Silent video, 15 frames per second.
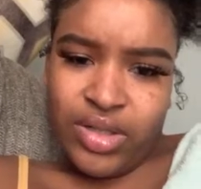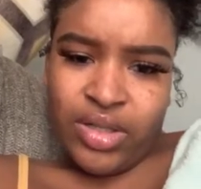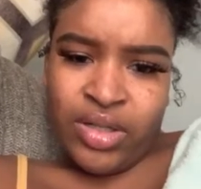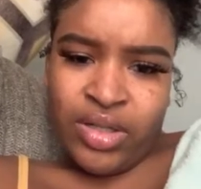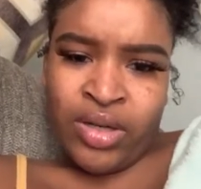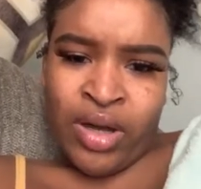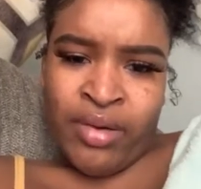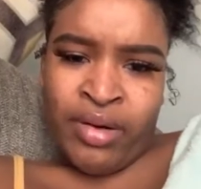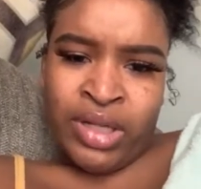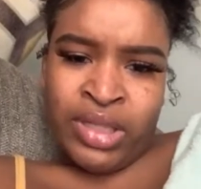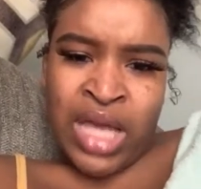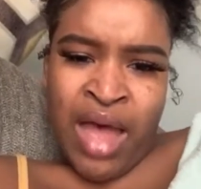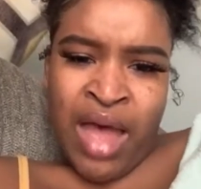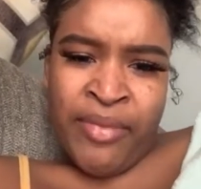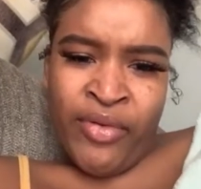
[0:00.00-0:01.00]
Yeah, this
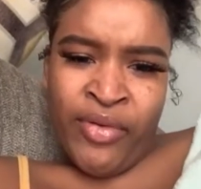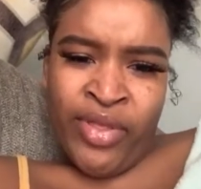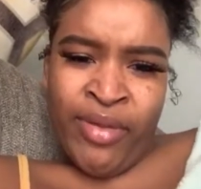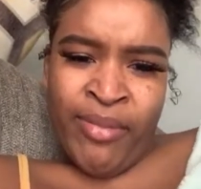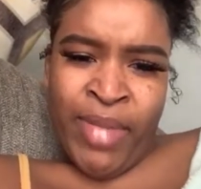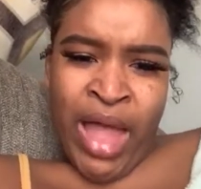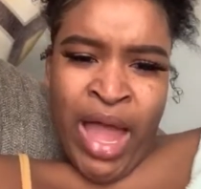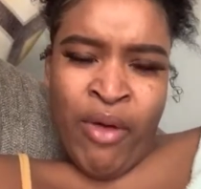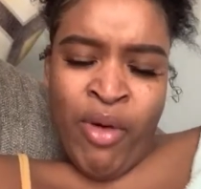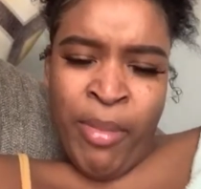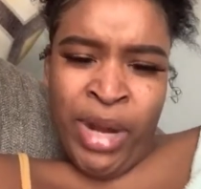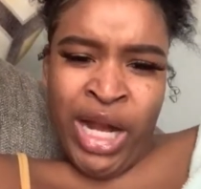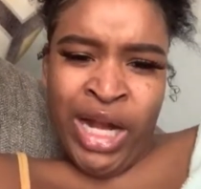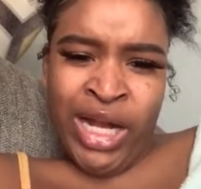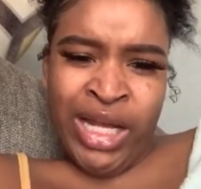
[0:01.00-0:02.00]
happened with the man who
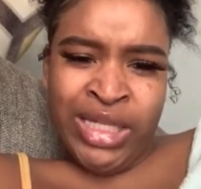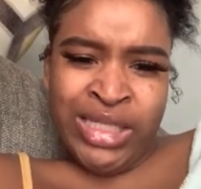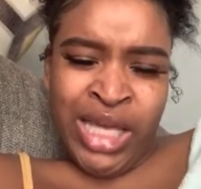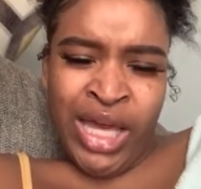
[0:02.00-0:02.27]
in DC.